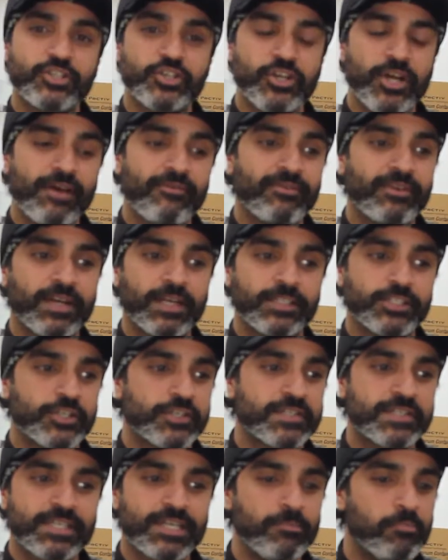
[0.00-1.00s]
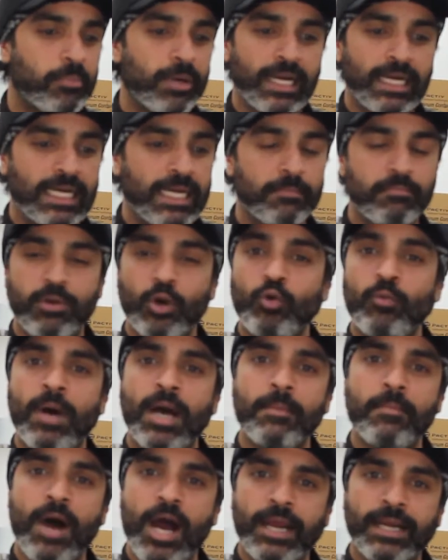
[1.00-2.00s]
a chef, and it just completely blew
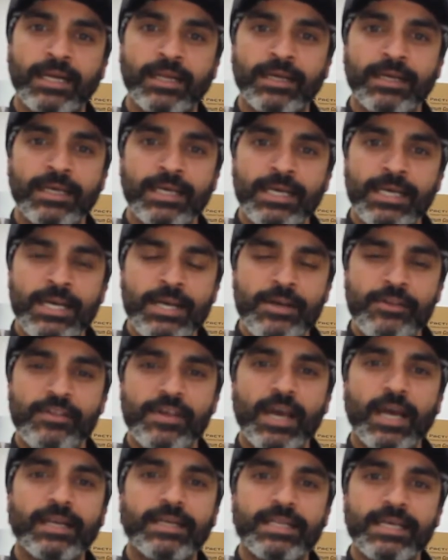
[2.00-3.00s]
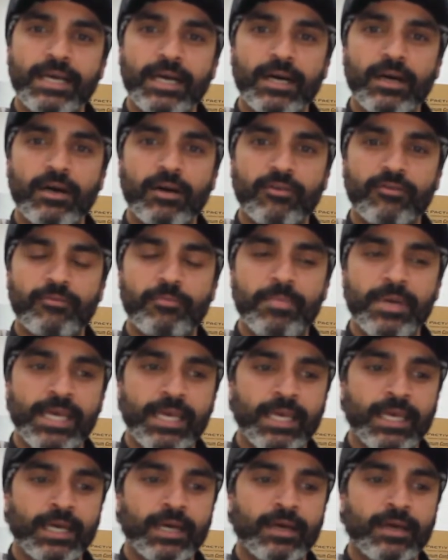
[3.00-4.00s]
my mind. The idea of
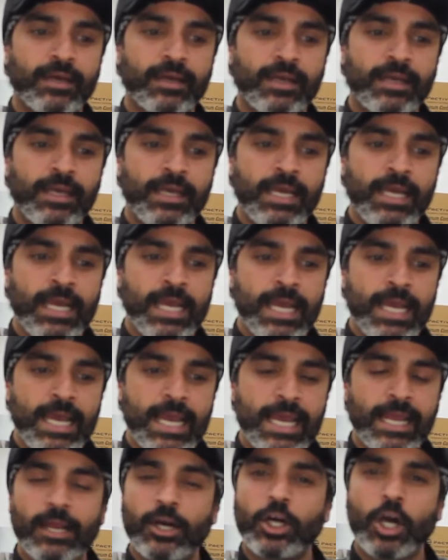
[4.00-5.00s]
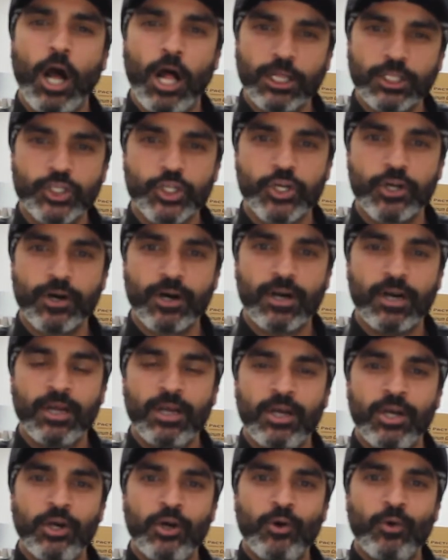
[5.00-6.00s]
being in a culture
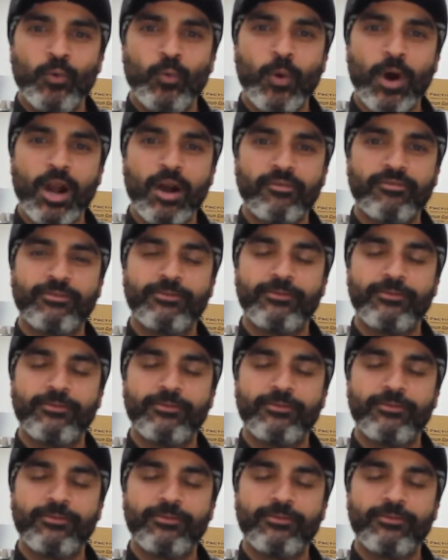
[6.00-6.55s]
where